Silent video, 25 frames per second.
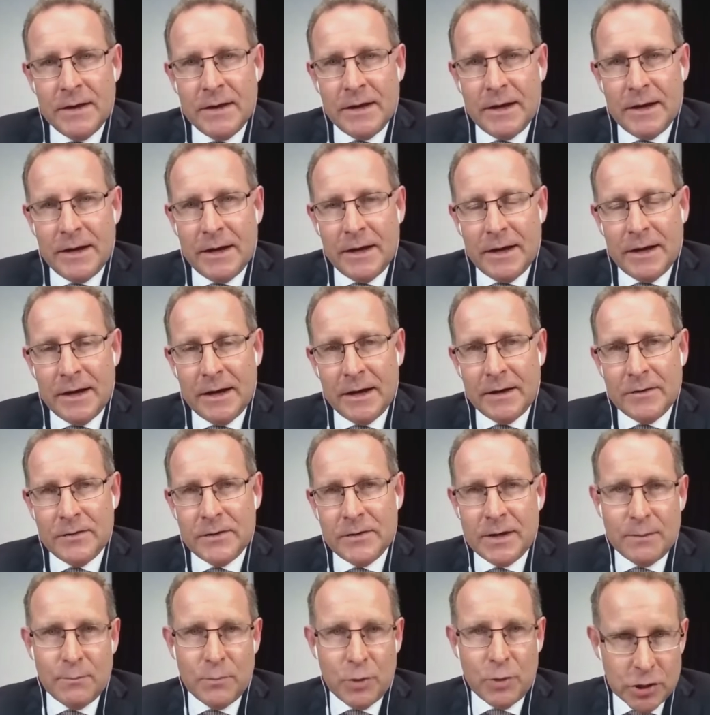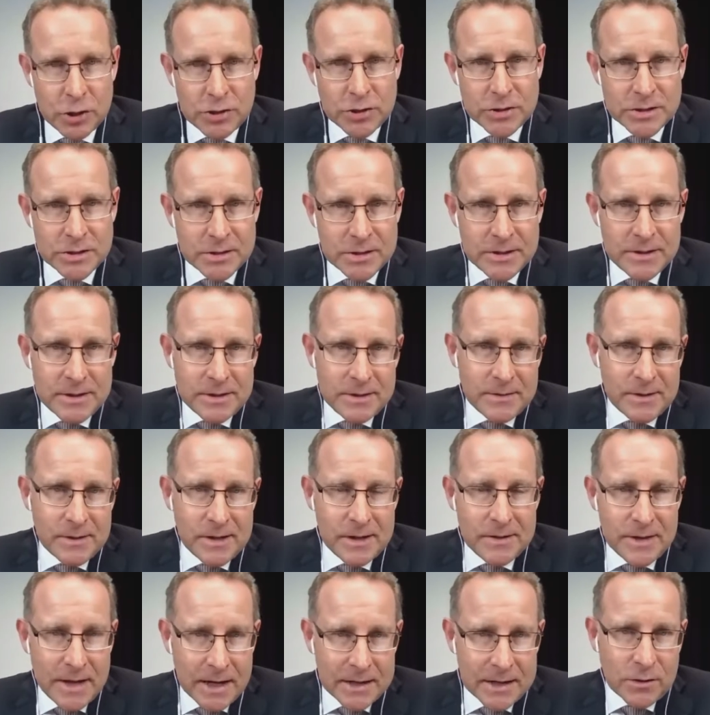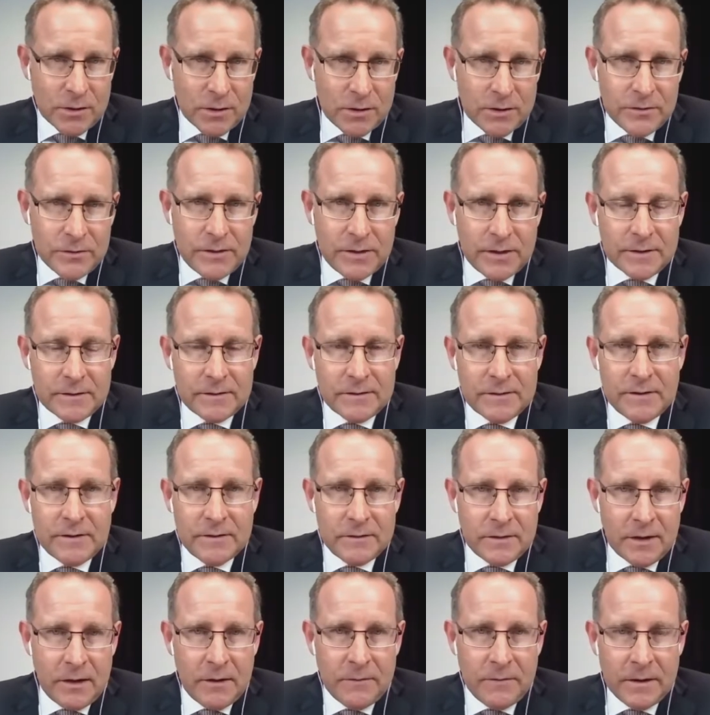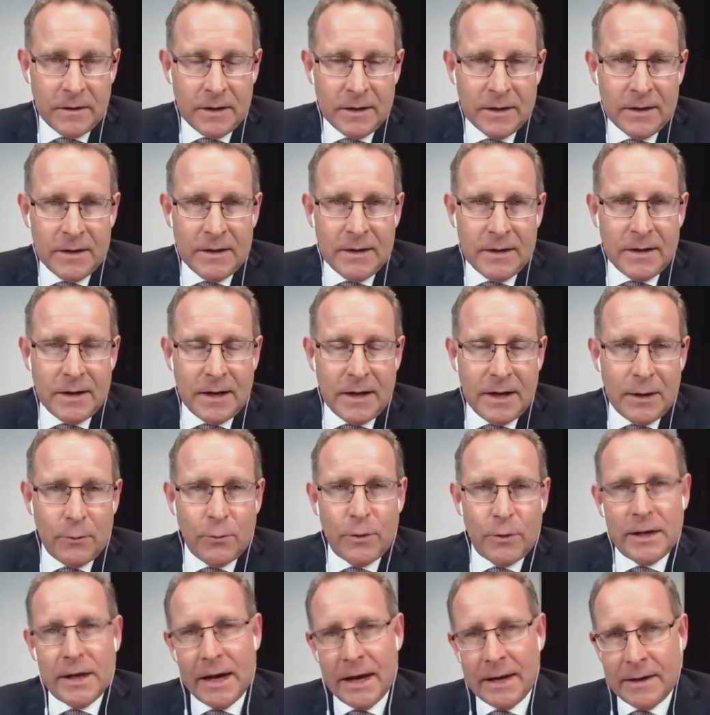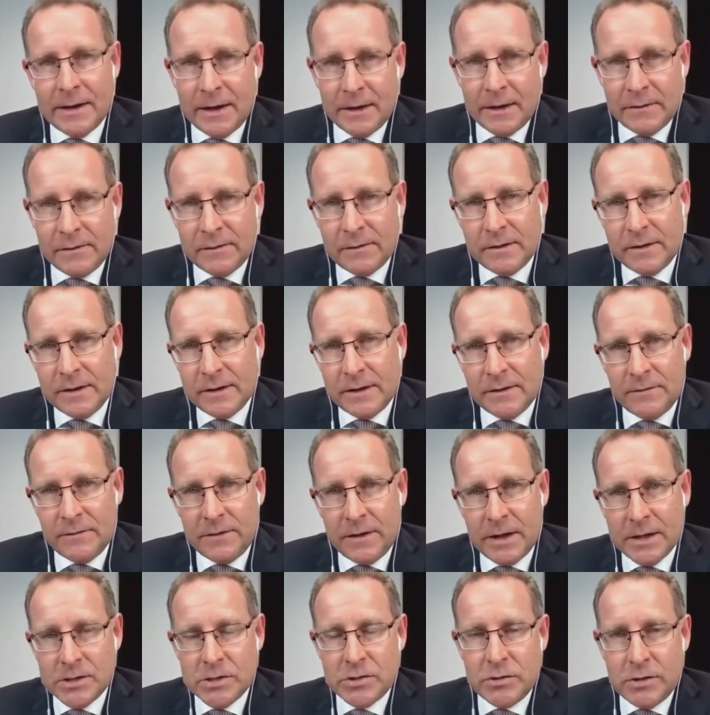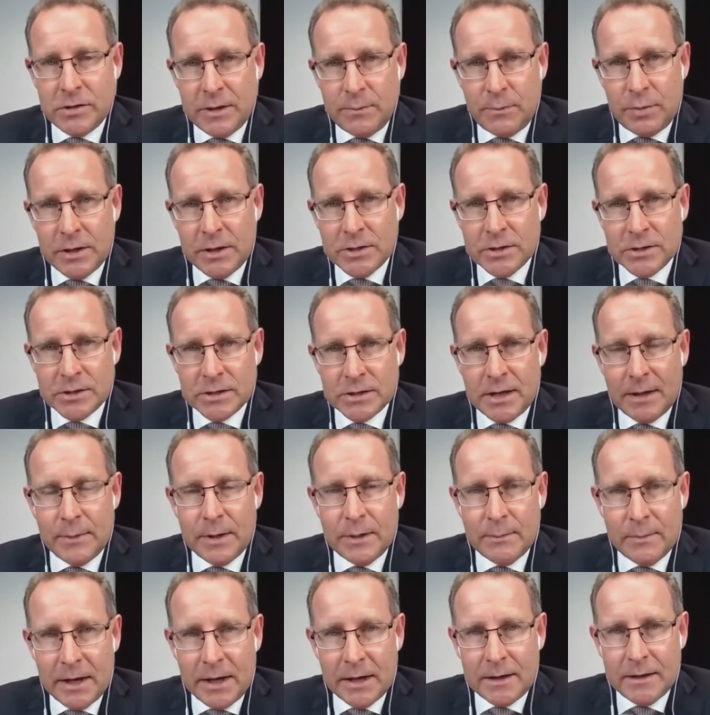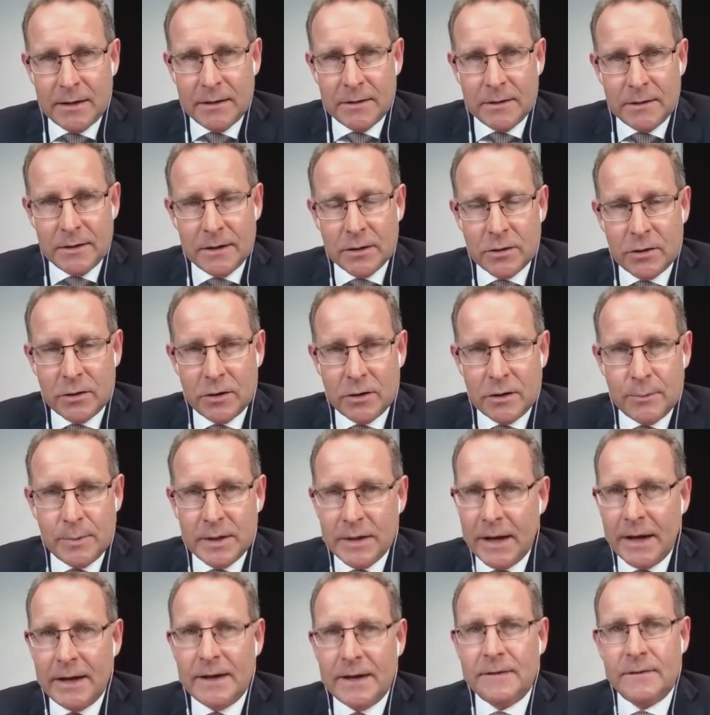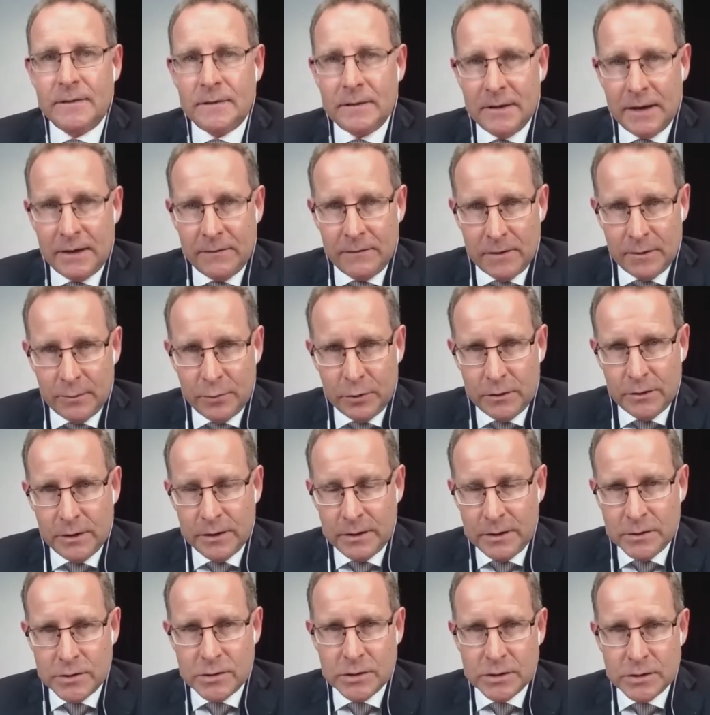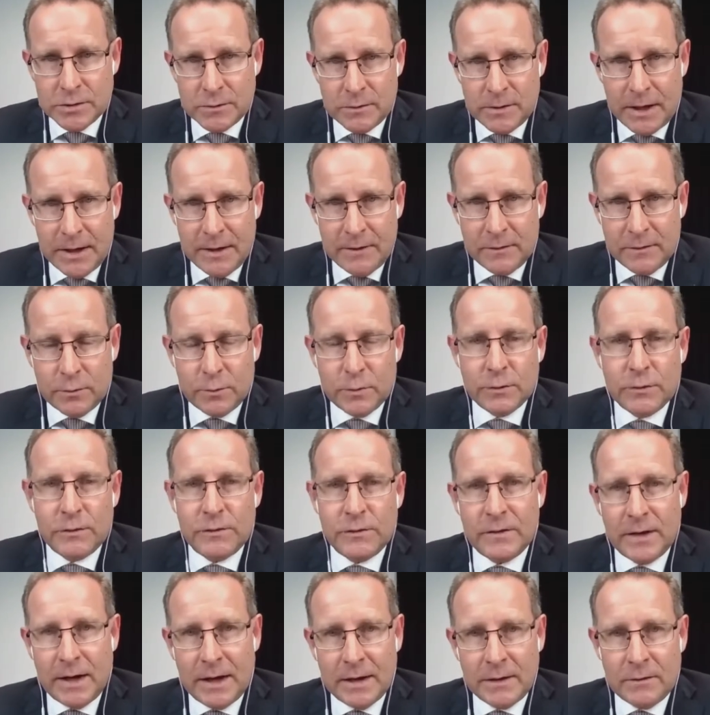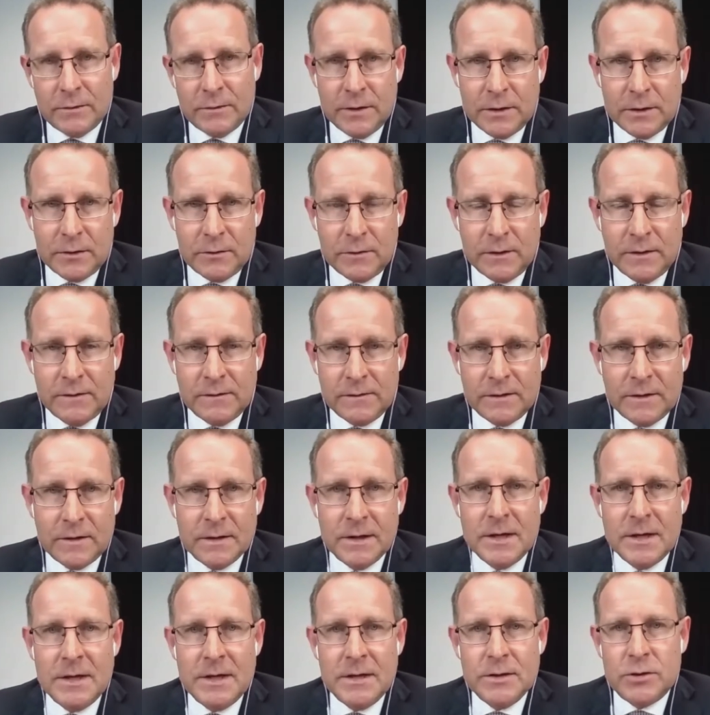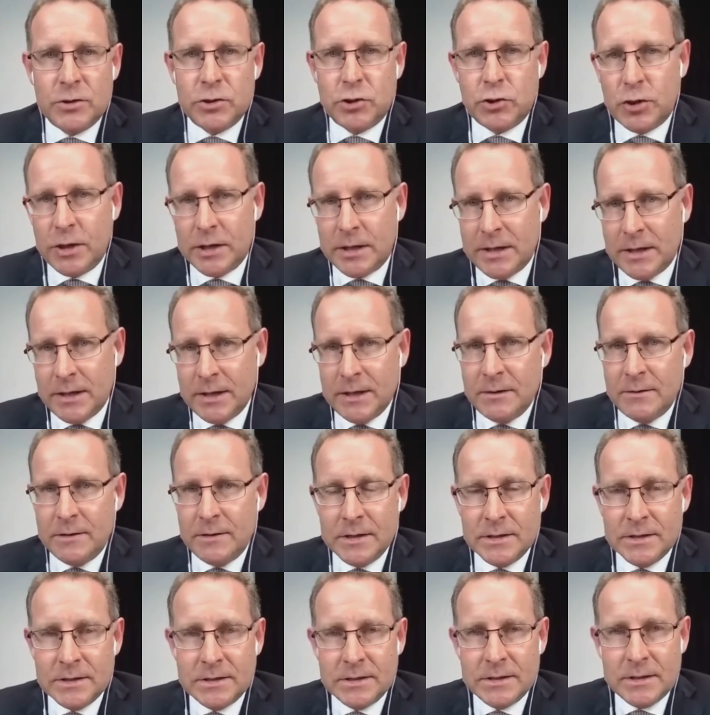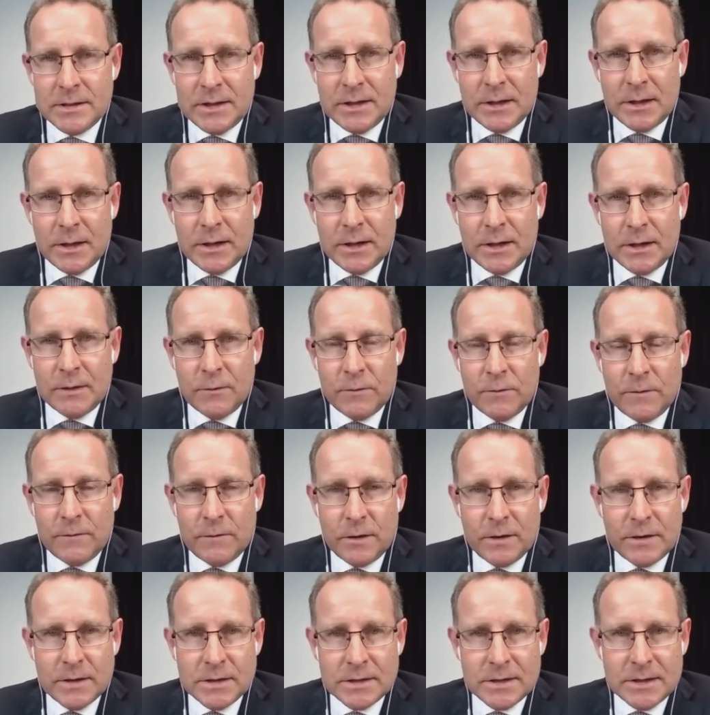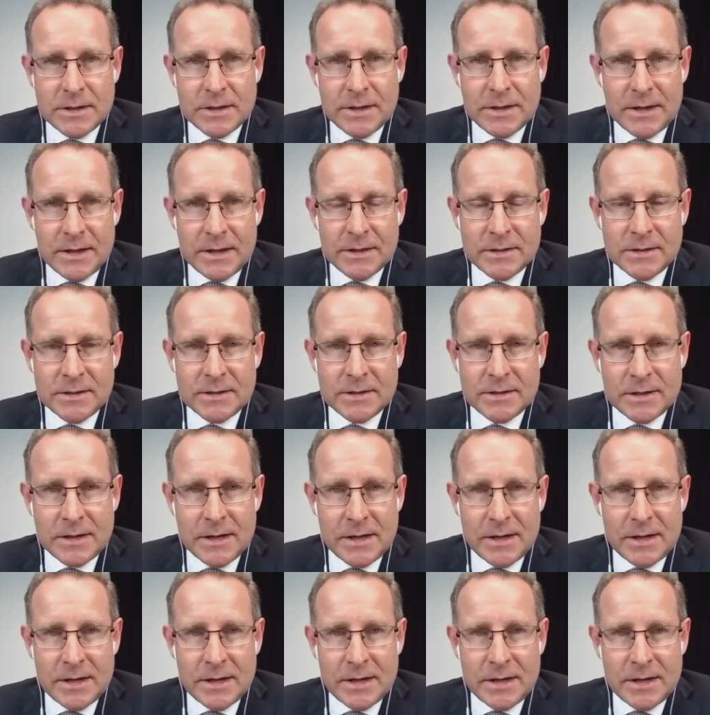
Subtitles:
The emergency in that context is over. We are now seeing inflationary pressures coming back into the economy, and it's inevitable that interest rates will start to increase. The trick here is we've got to see that it's